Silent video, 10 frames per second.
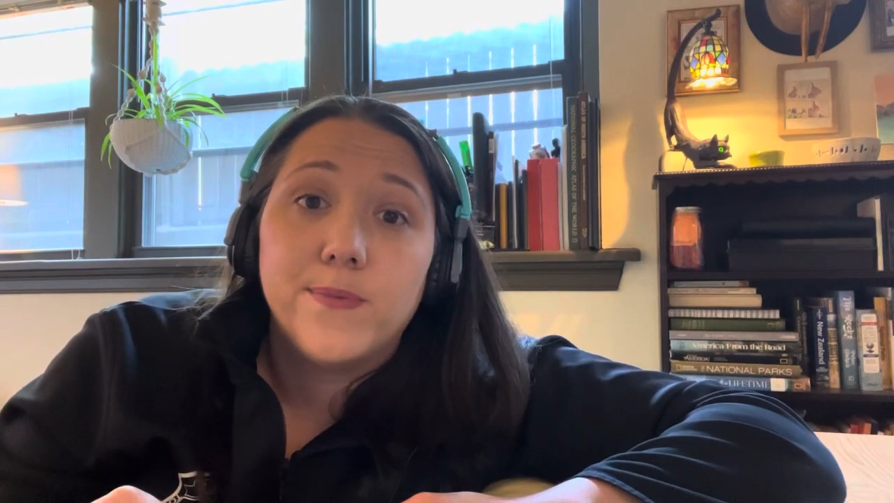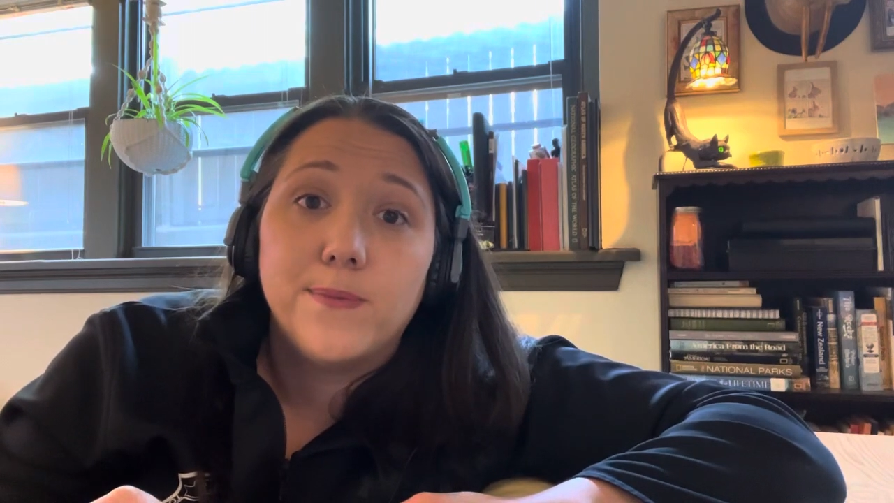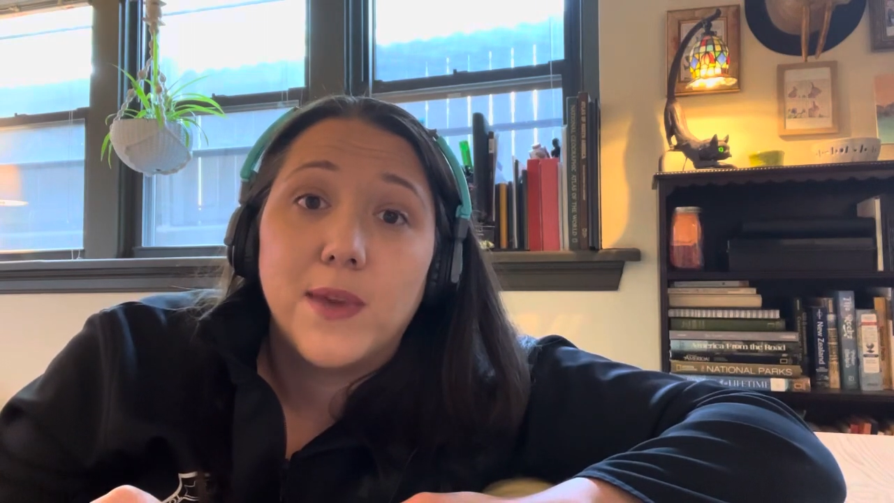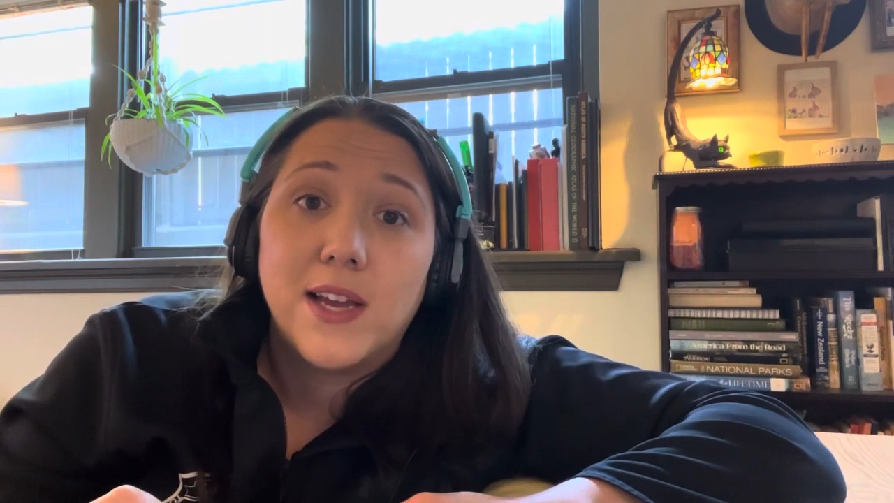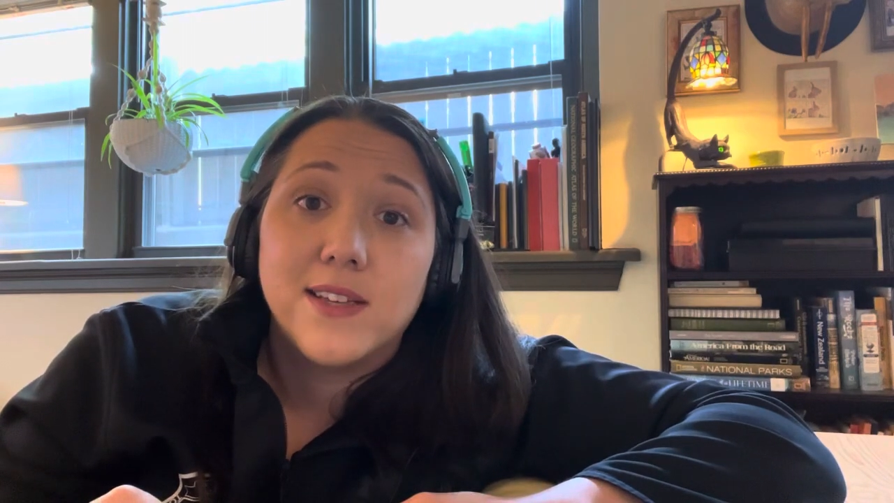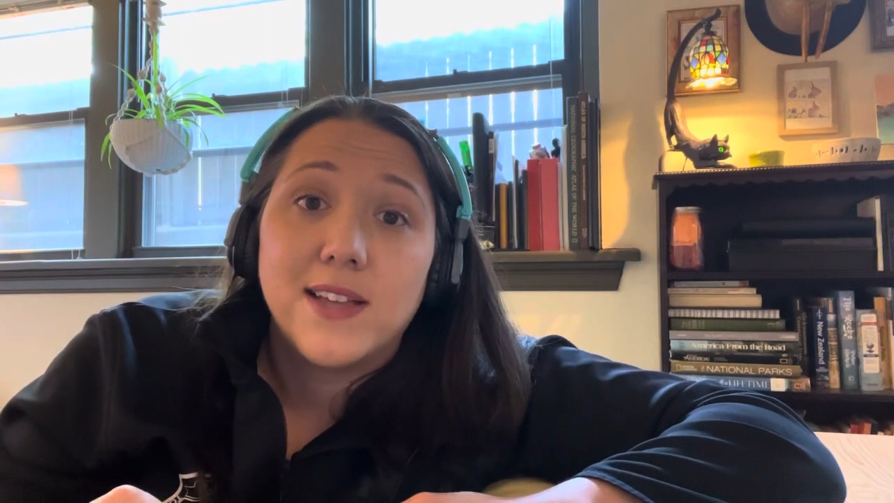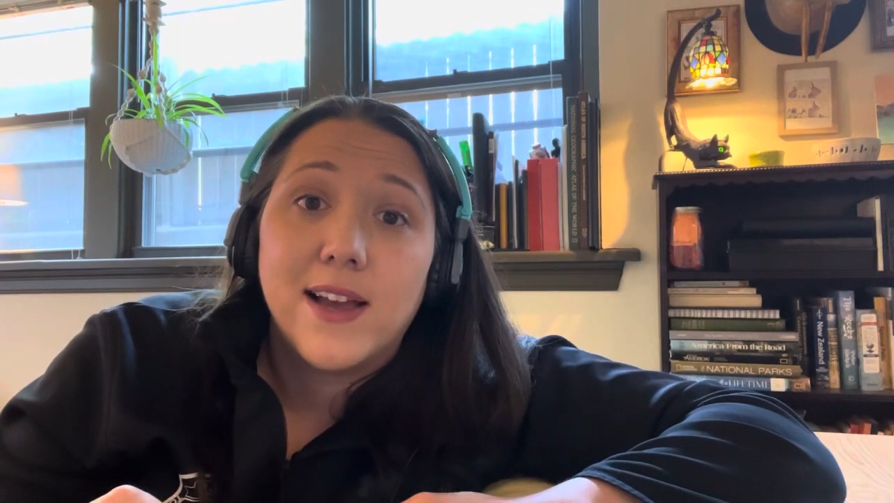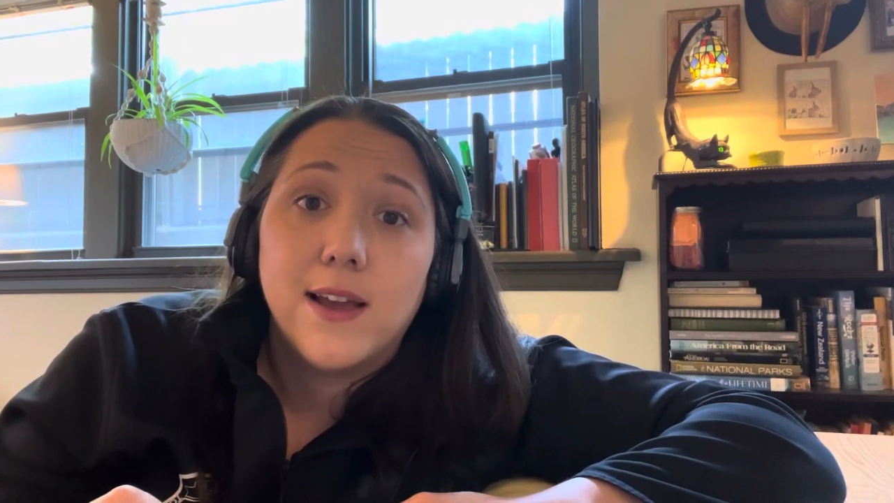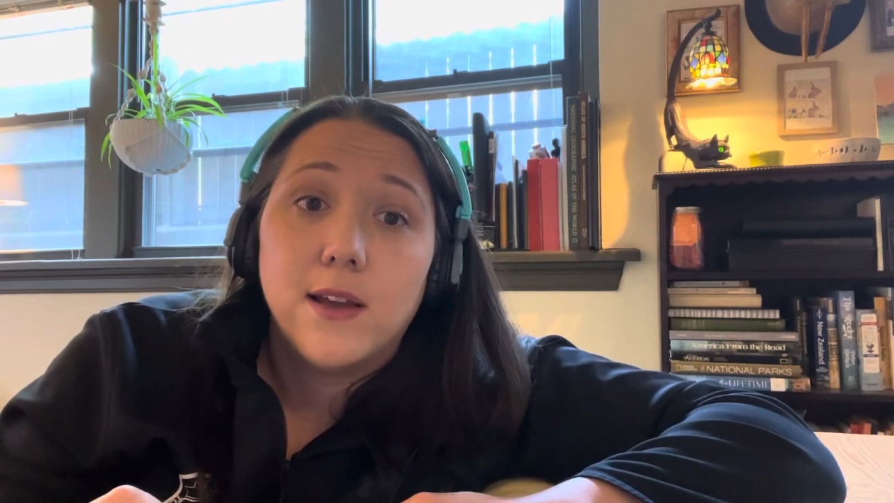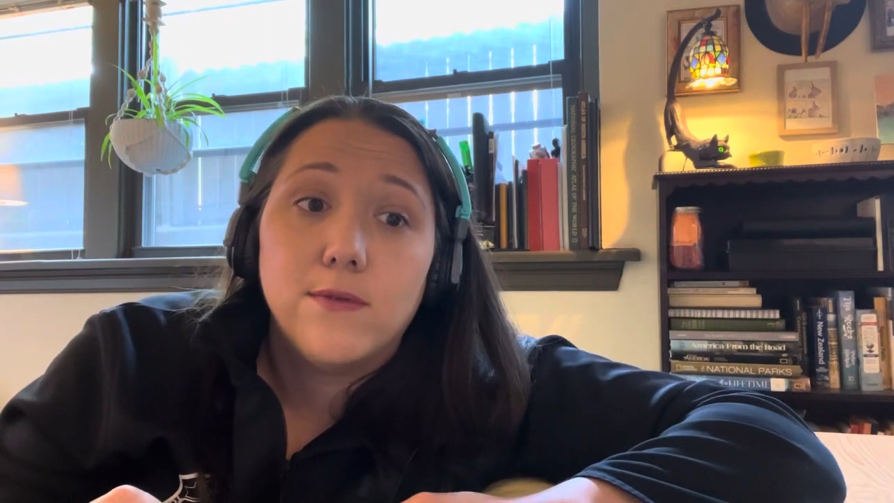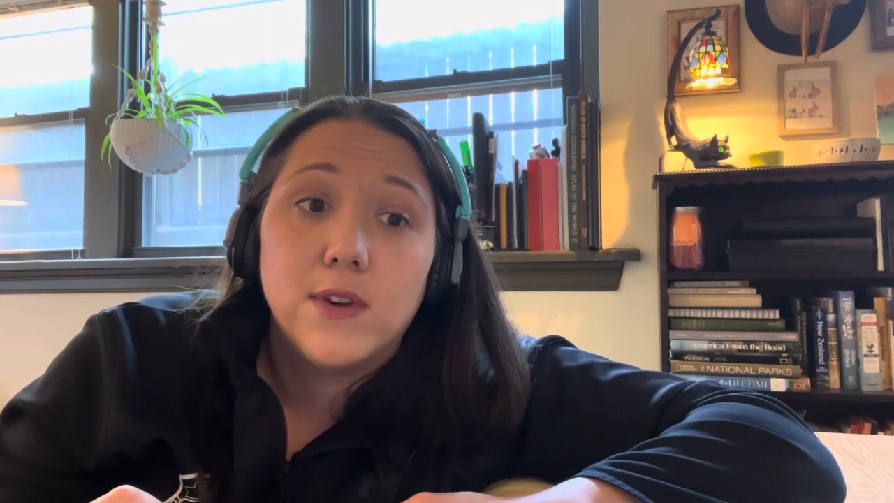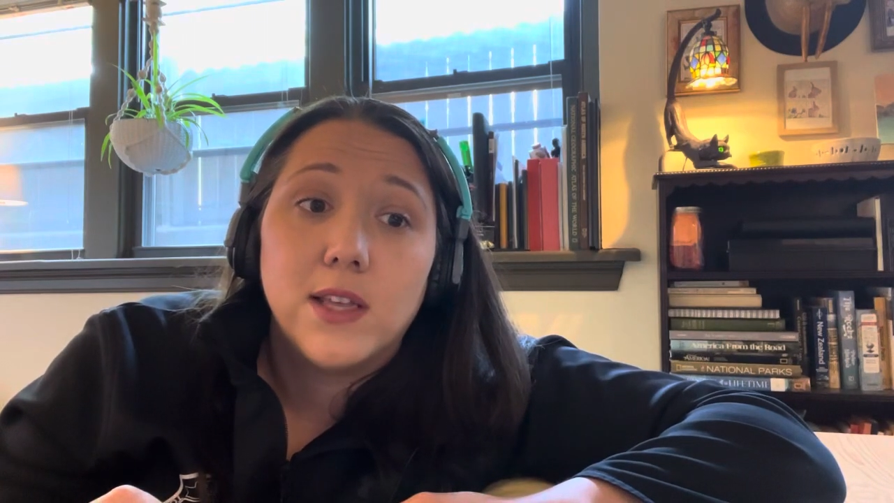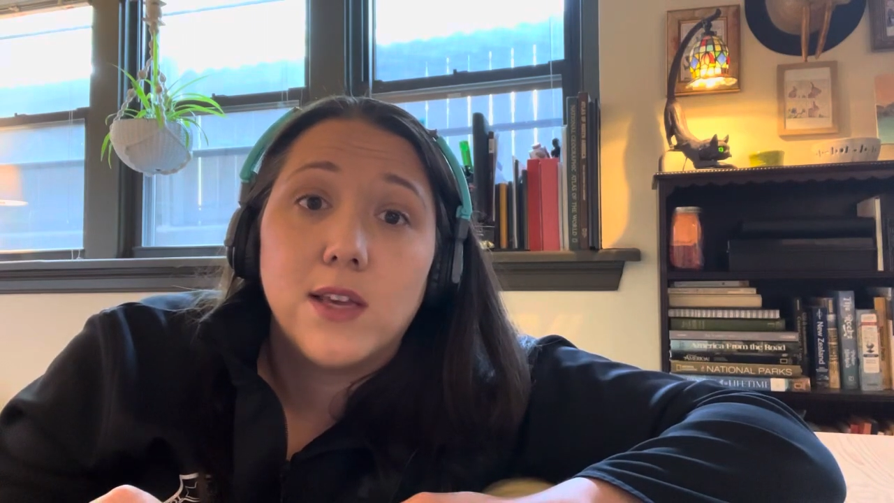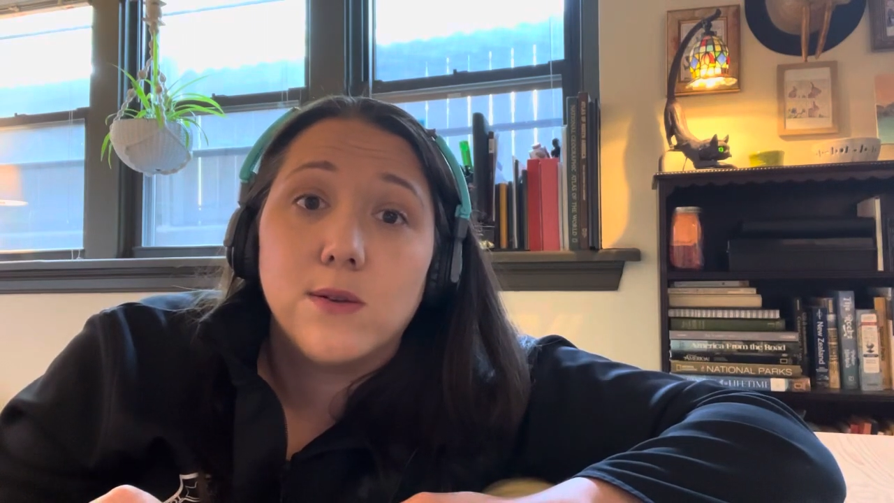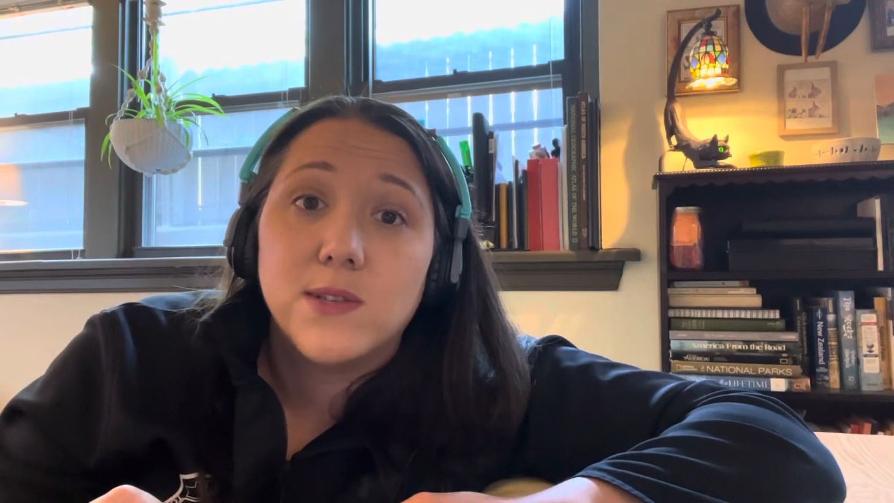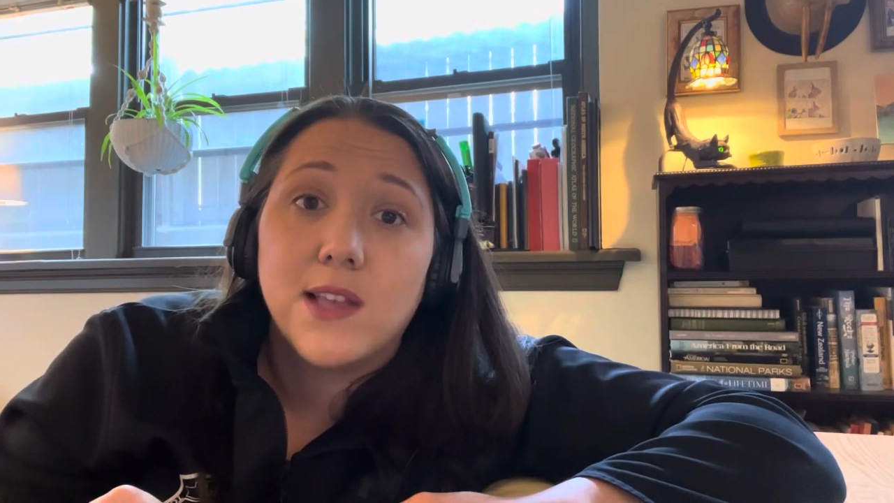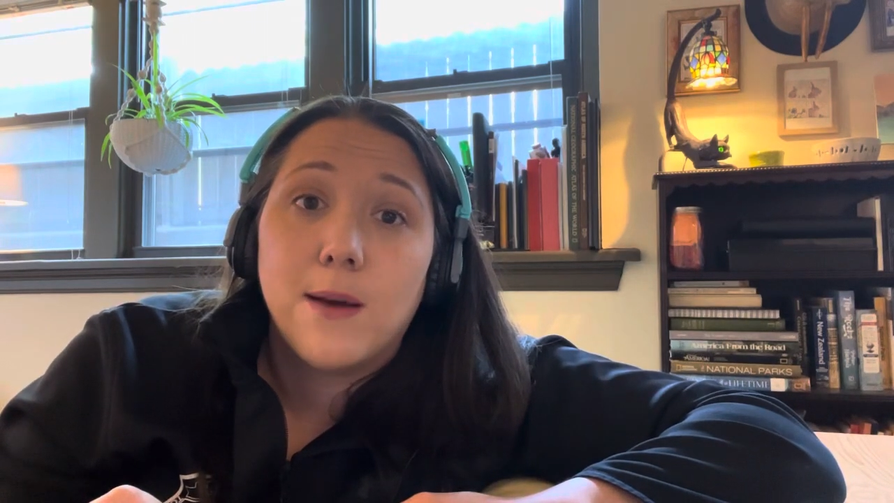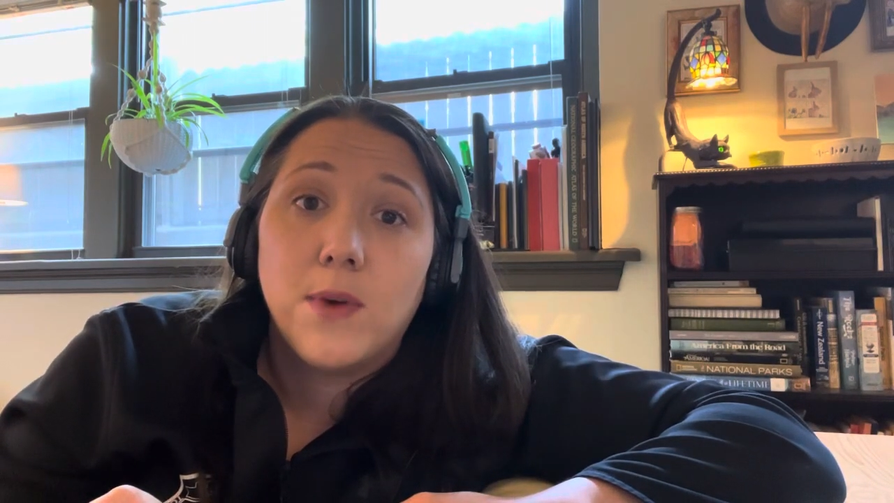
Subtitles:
because I really use them